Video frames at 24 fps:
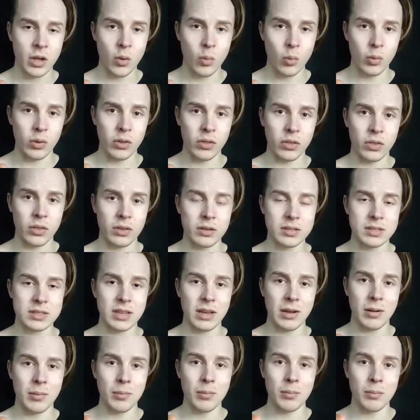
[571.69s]
with
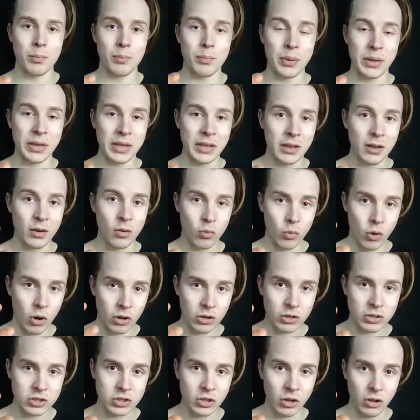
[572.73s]
some pink rock
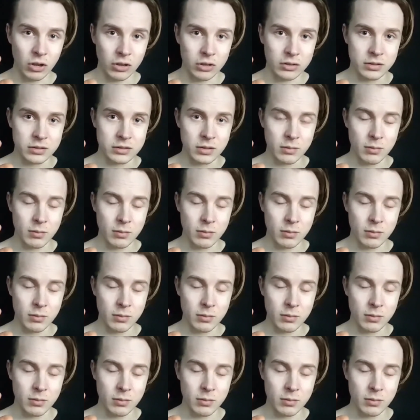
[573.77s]
salt,